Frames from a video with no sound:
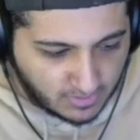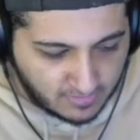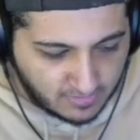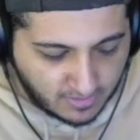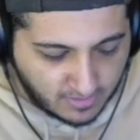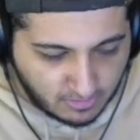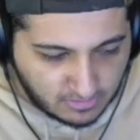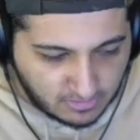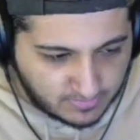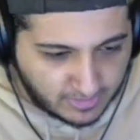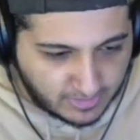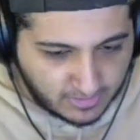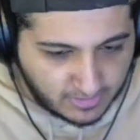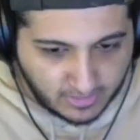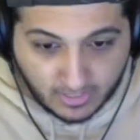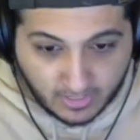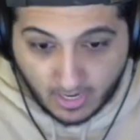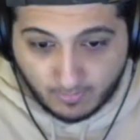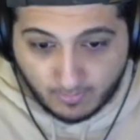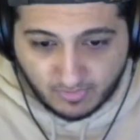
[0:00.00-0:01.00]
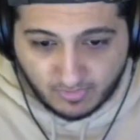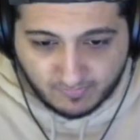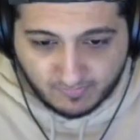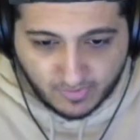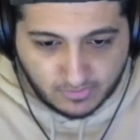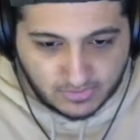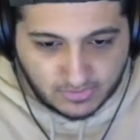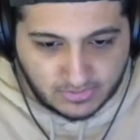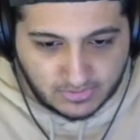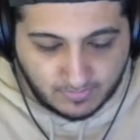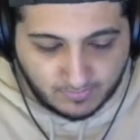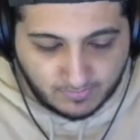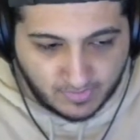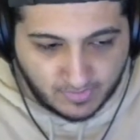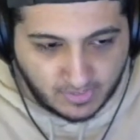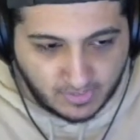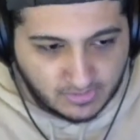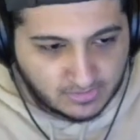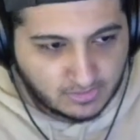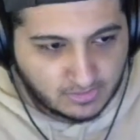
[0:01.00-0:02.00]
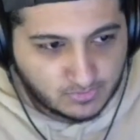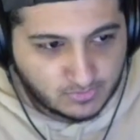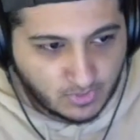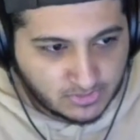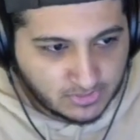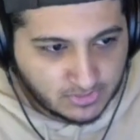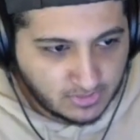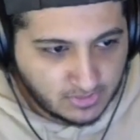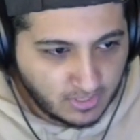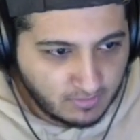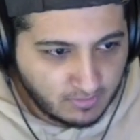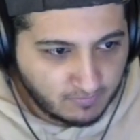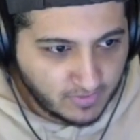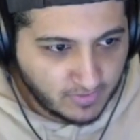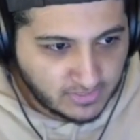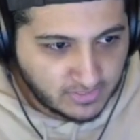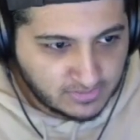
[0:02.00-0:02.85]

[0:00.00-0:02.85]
I think I was making like comedy videos or something because I was watching a lot of like